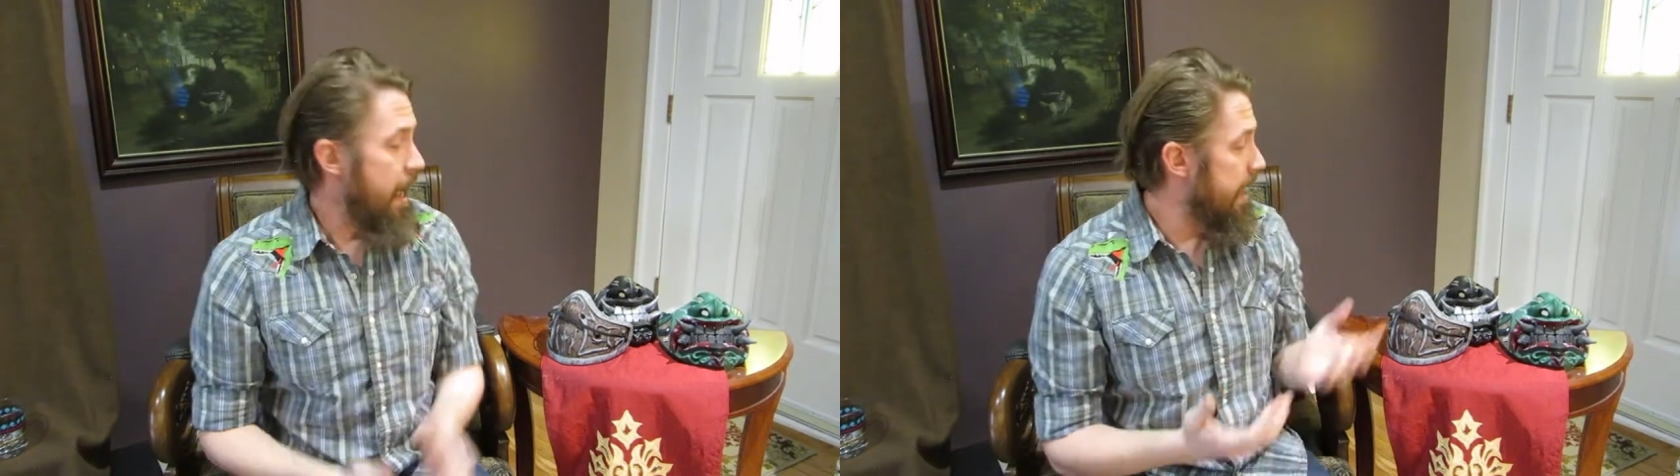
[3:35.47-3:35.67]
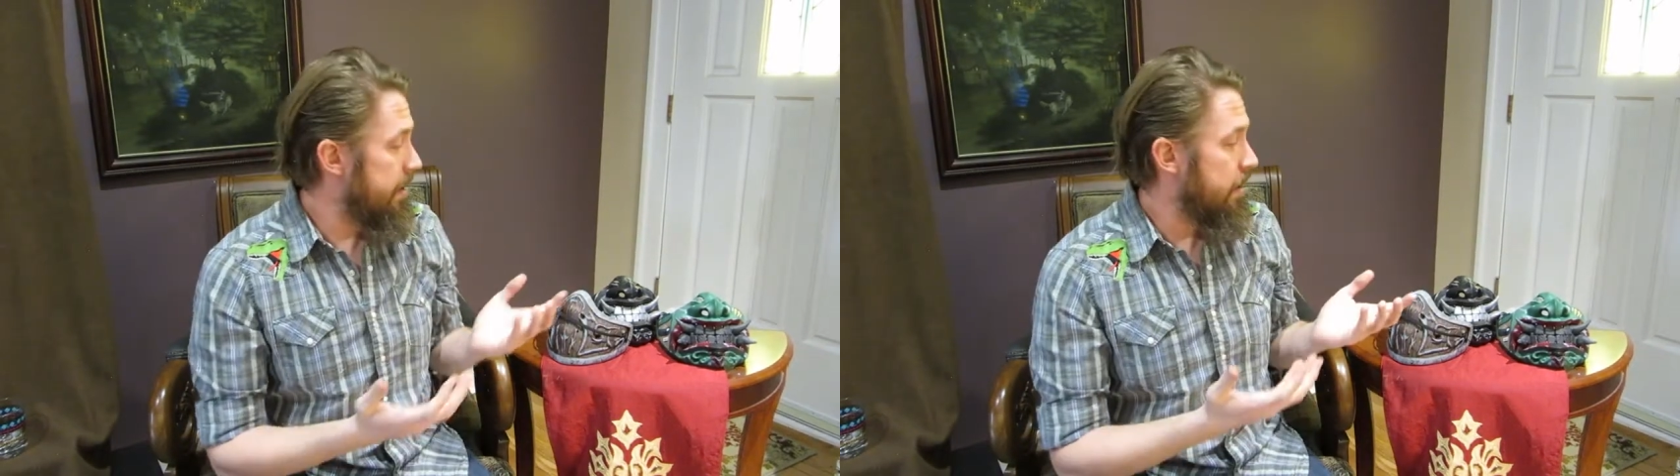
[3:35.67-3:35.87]

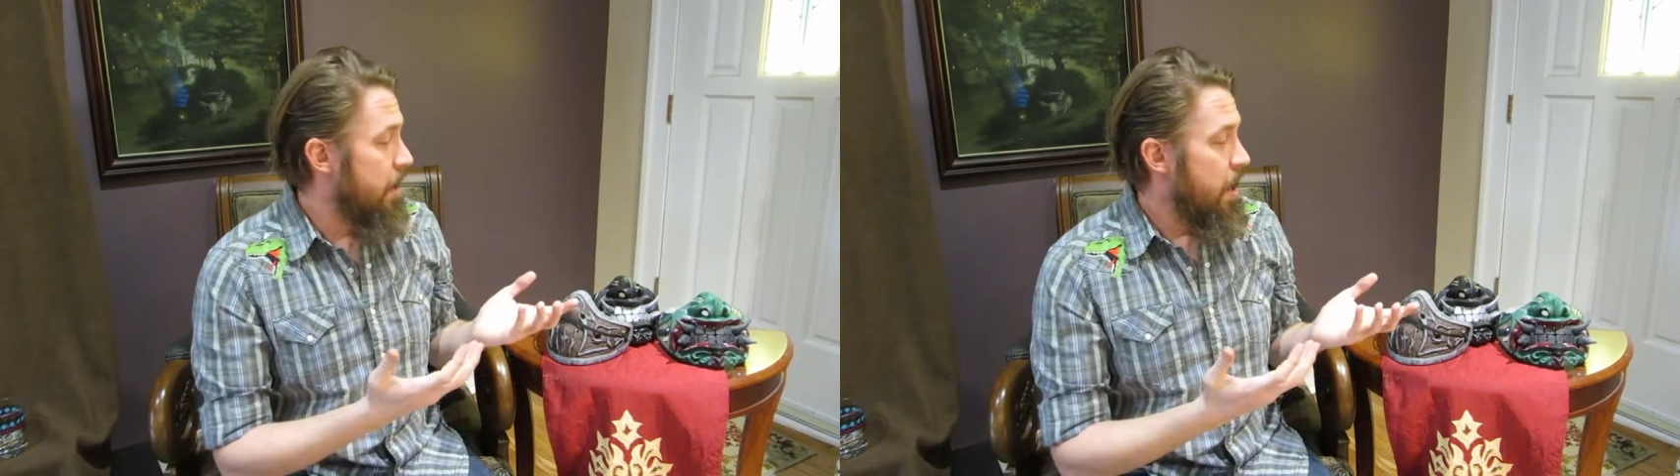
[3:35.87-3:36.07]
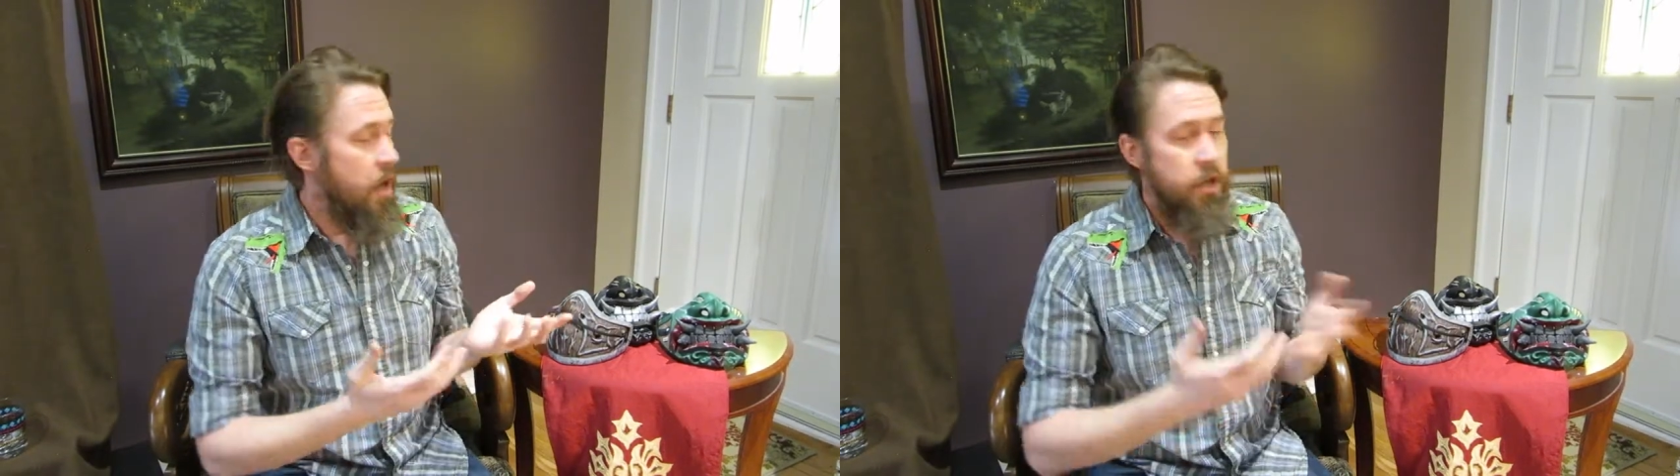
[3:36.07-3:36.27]
And
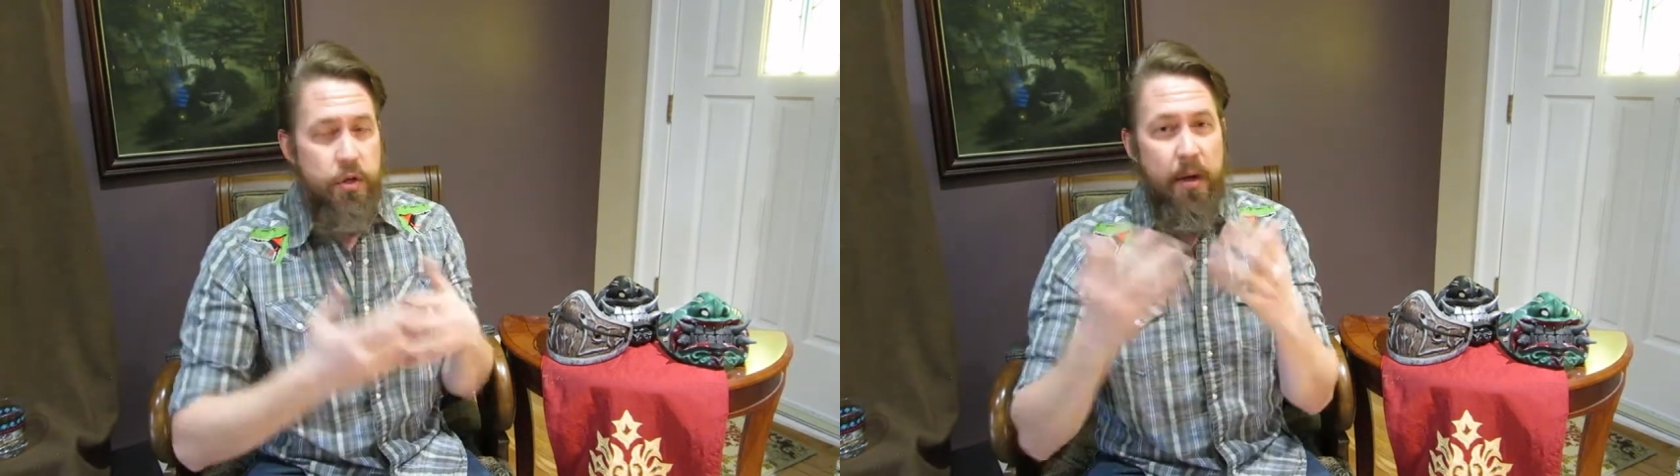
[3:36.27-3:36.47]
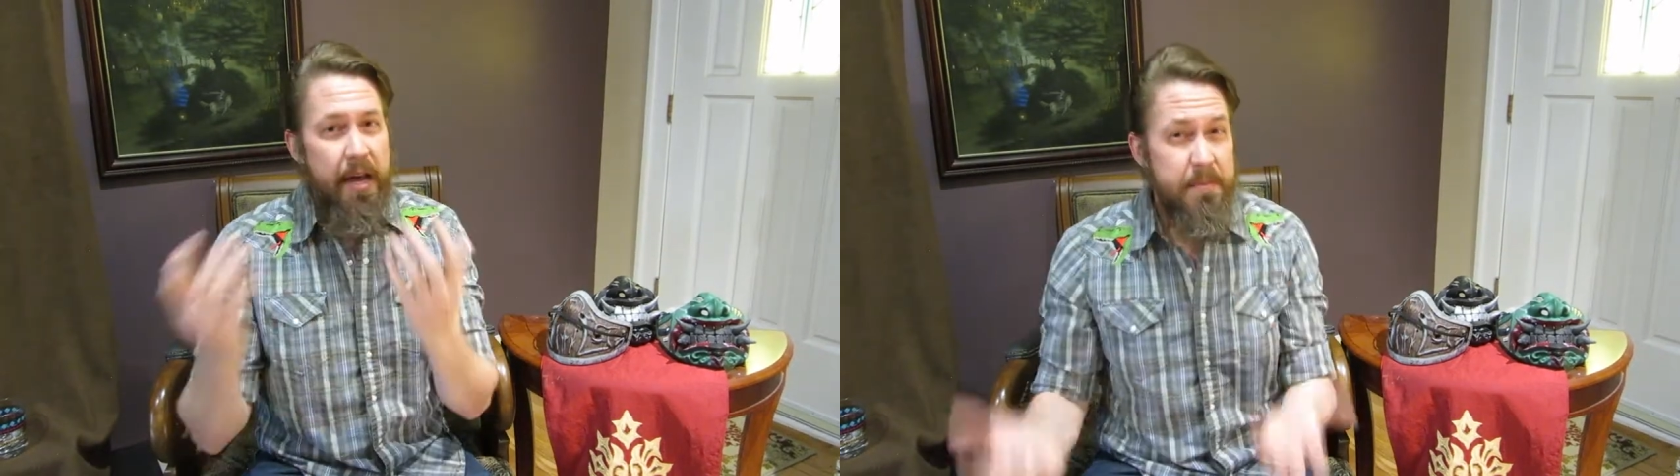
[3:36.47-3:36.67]

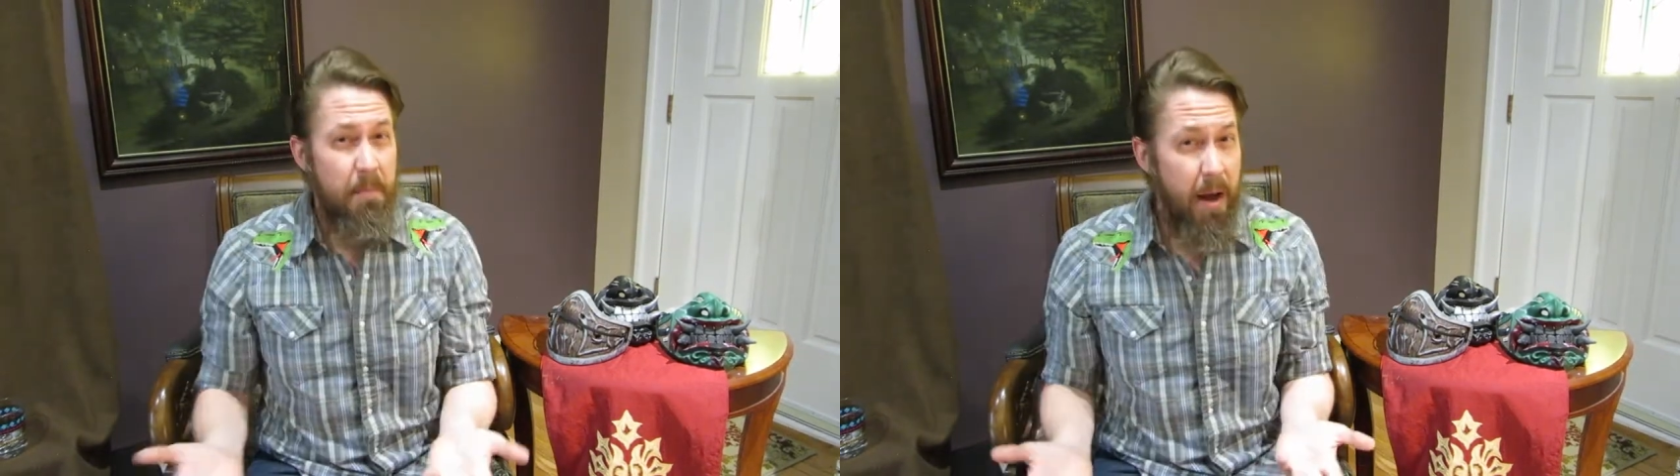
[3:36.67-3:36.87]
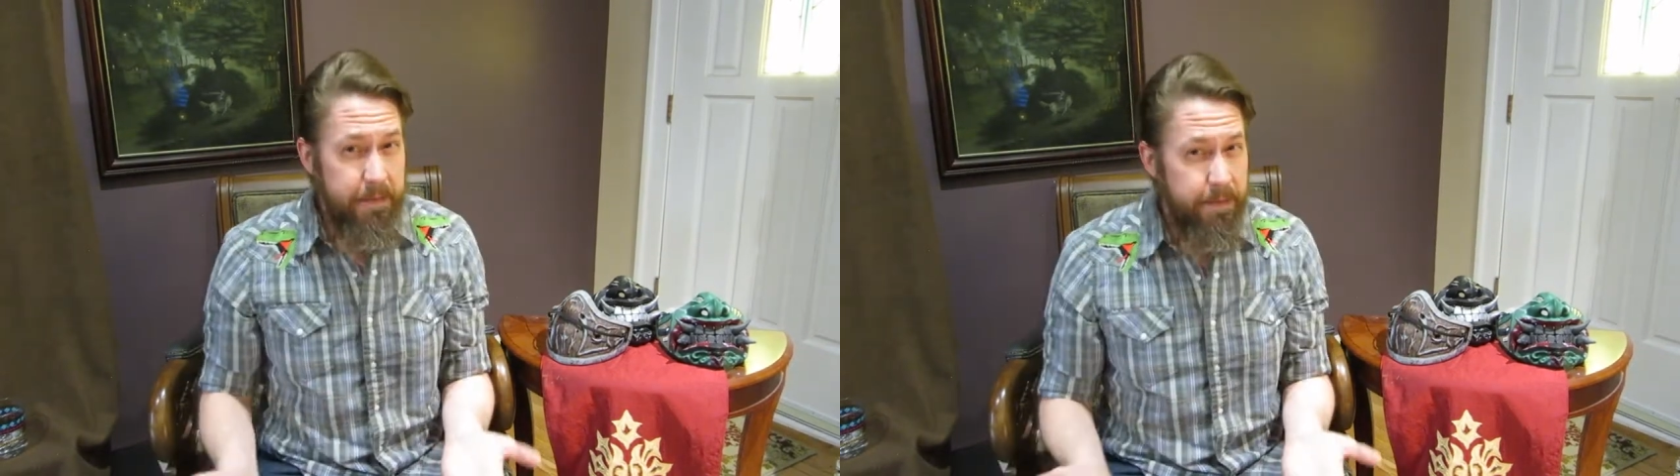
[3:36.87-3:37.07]
you guys
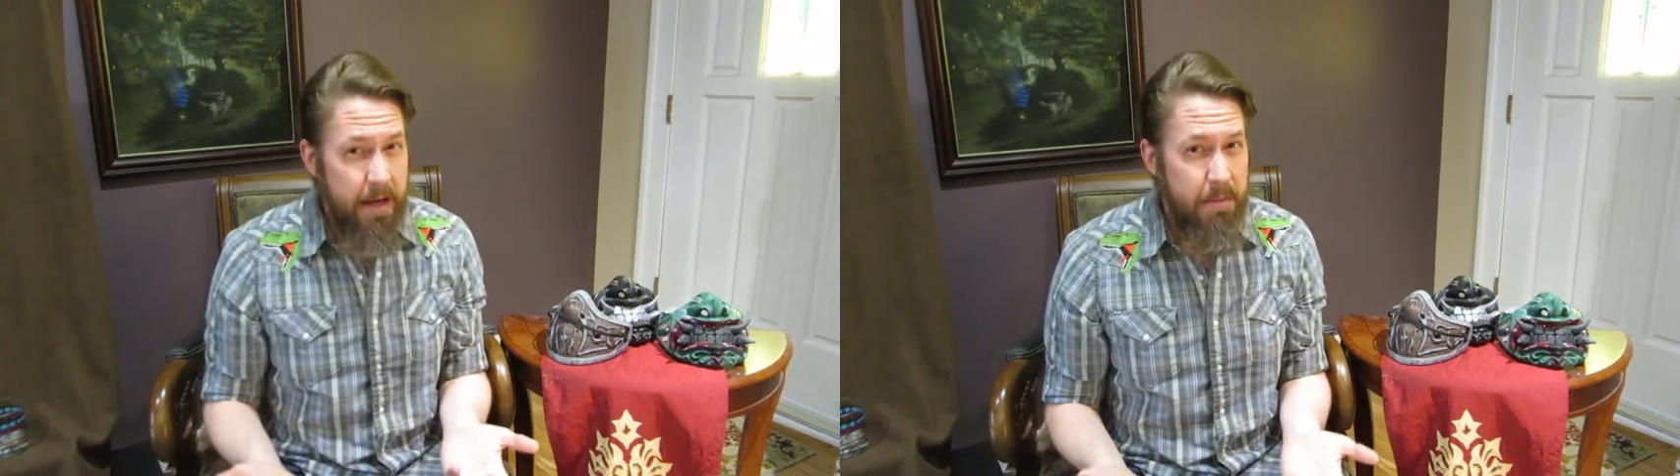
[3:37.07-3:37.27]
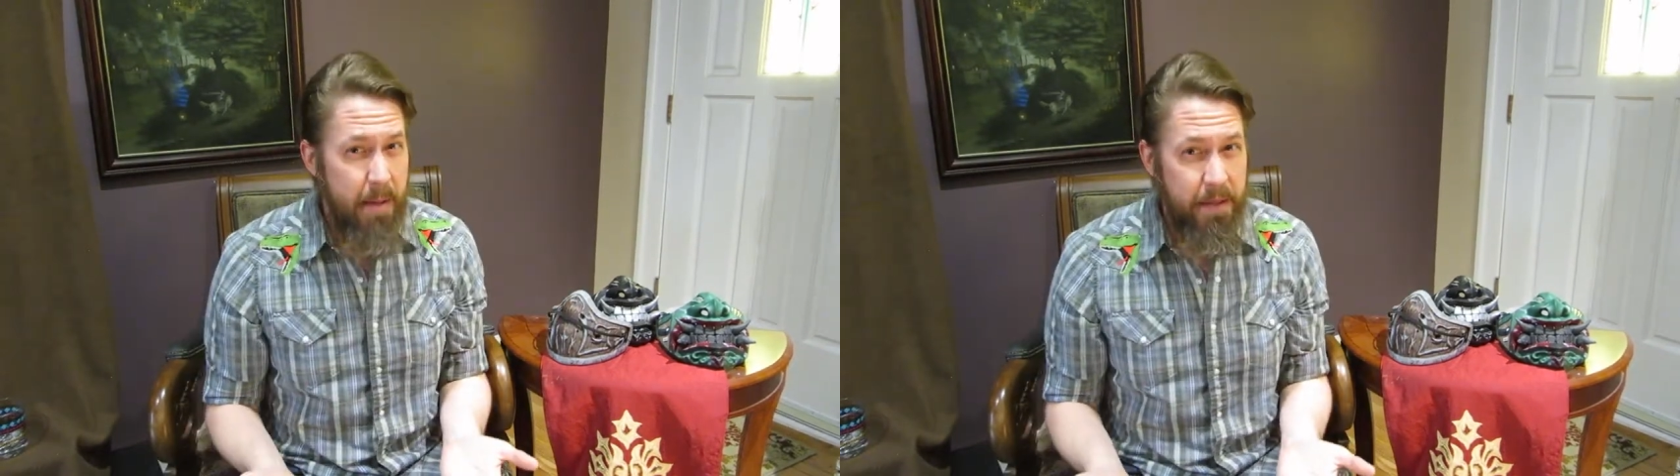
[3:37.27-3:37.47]
might
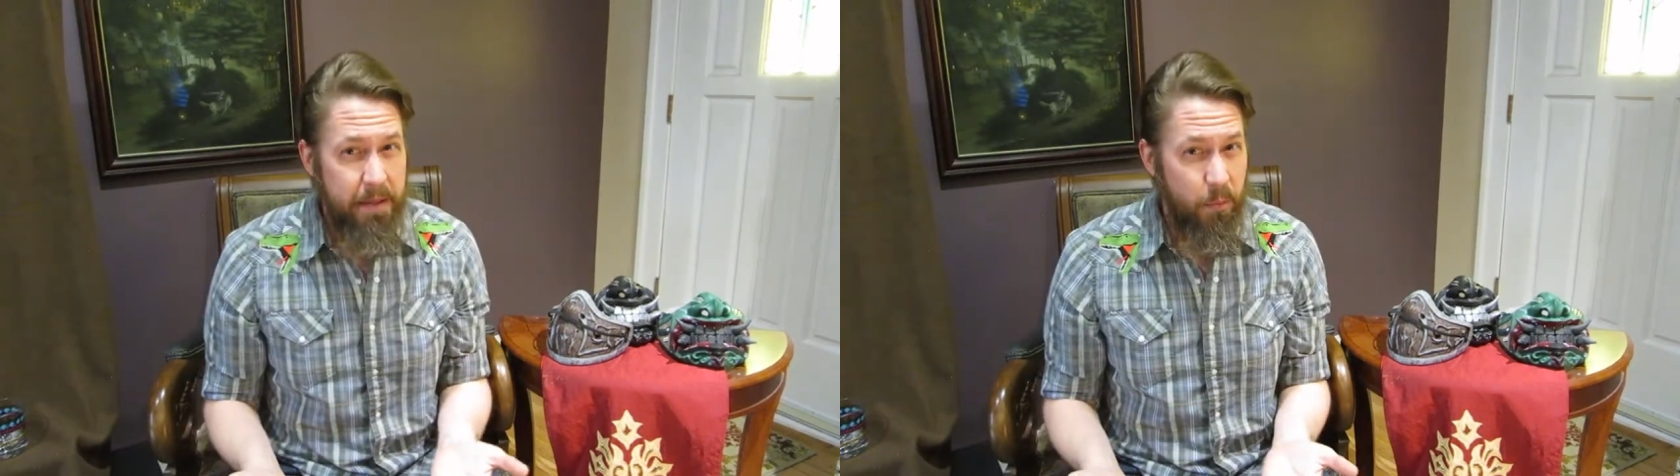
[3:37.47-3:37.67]
find a method